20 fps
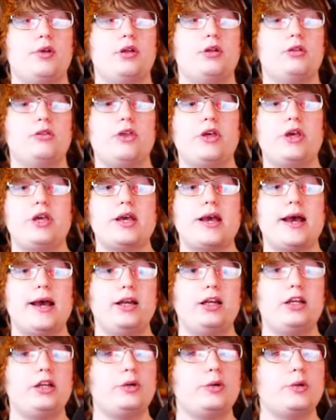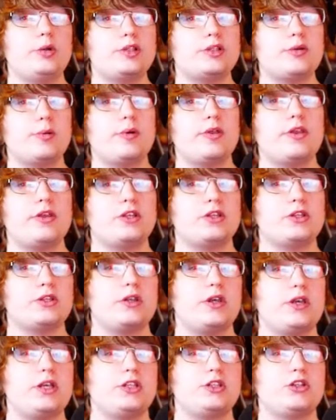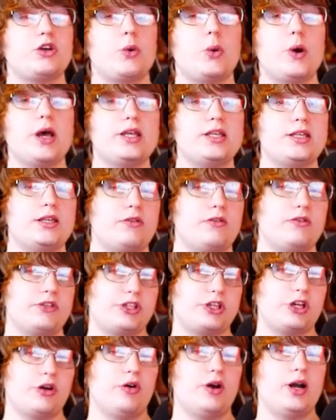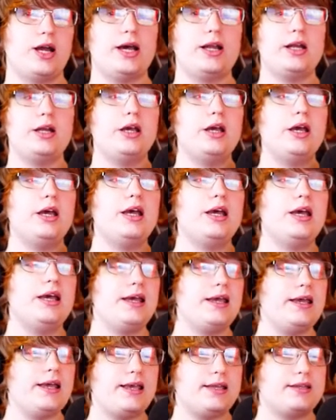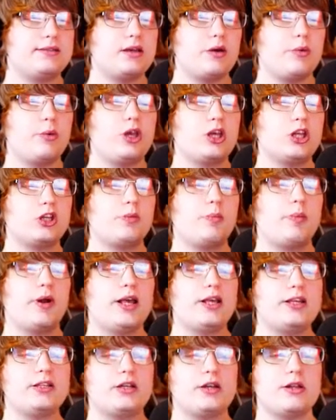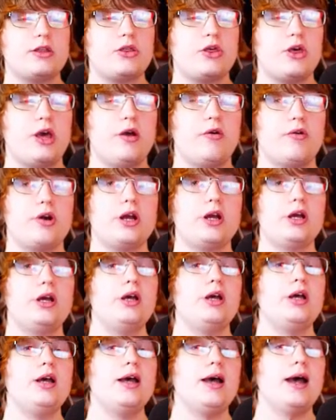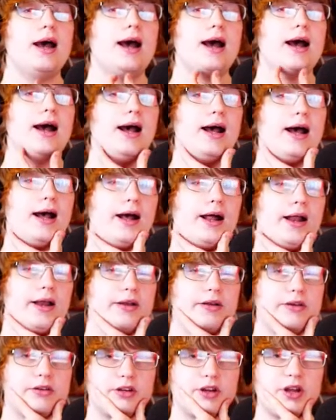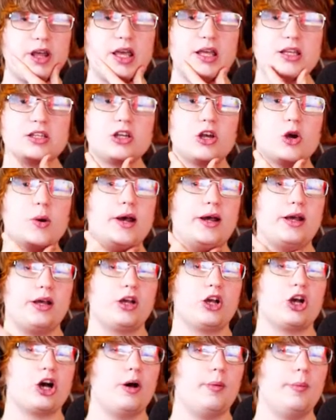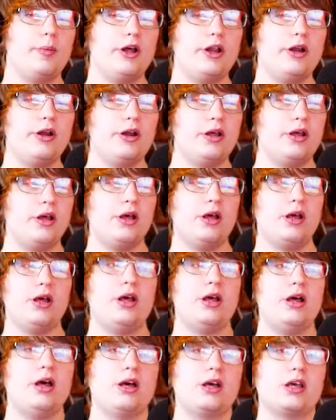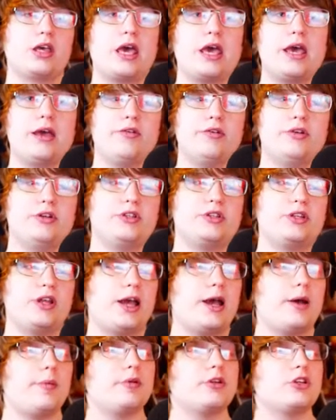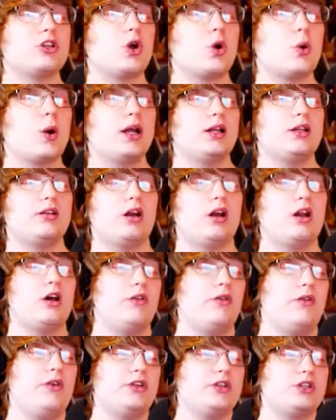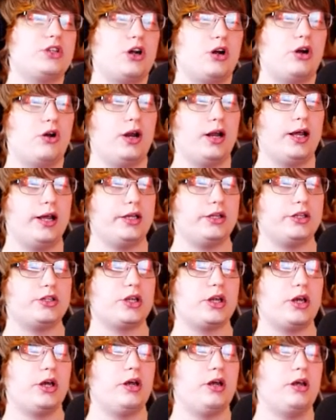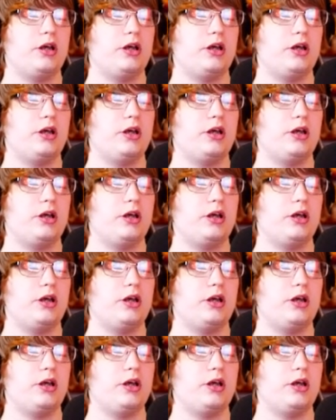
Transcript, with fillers: the idea of some of this, these quests in the storyline is that we get to play as Nythera, and it's quite a common occurrence. It happens quite a lot in this storyline, so